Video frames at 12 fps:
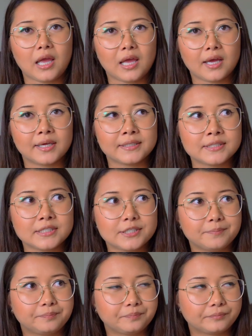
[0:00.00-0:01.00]
And
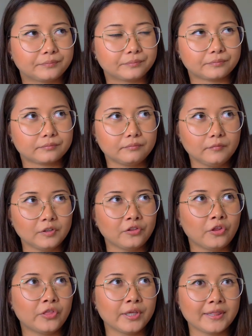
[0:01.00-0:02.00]

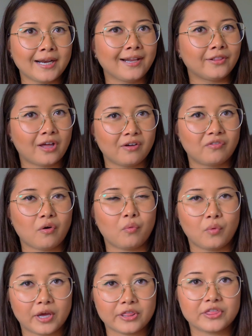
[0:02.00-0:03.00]
the thing that I love
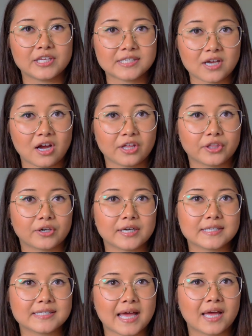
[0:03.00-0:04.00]
with this author
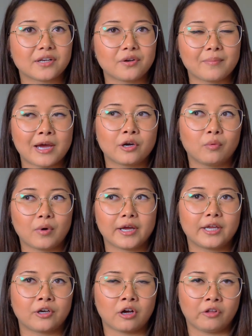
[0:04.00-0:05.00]
is that no matter
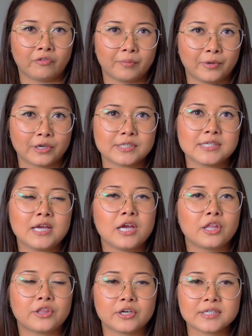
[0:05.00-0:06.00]
what, in all of her books,
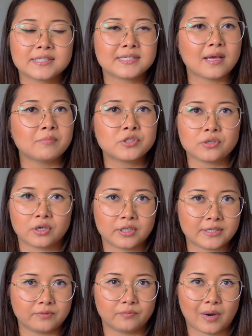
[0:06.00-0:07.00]
there's some sort
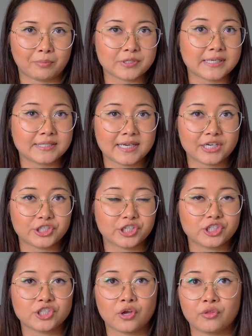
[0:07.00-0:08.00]
of
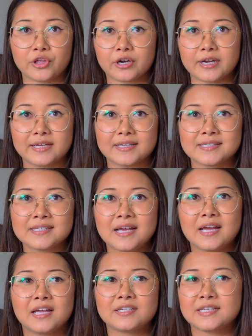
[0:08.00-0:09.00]
representation. So there is
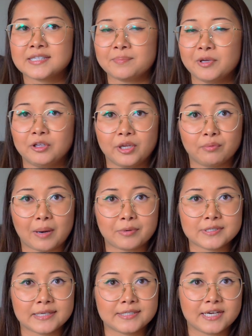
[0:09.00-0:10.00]
disability
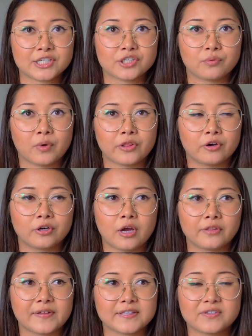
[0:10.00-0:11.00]
representation, whether or
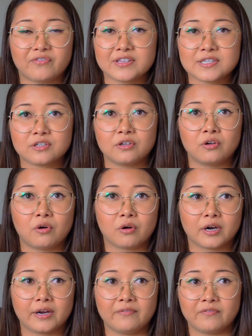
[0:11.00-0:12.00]
not that's physical
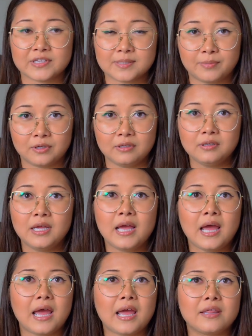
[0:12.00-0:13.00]
or invisible.
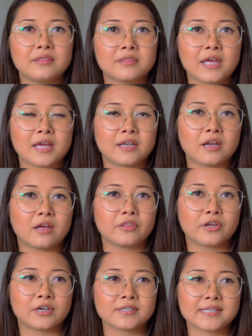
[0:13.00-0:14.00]
And then
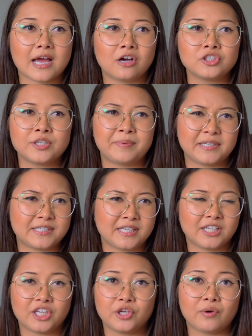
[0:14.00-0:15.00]
there's
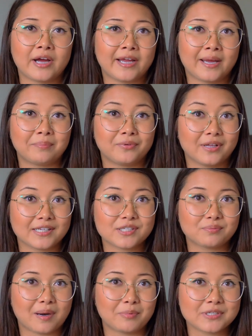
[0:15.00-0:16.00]
LGBTQIA
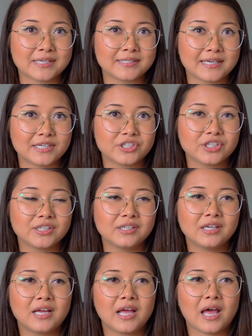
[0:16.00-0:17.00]
plus
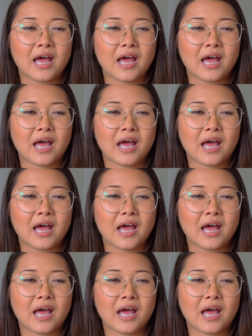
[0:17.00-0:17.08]
representation.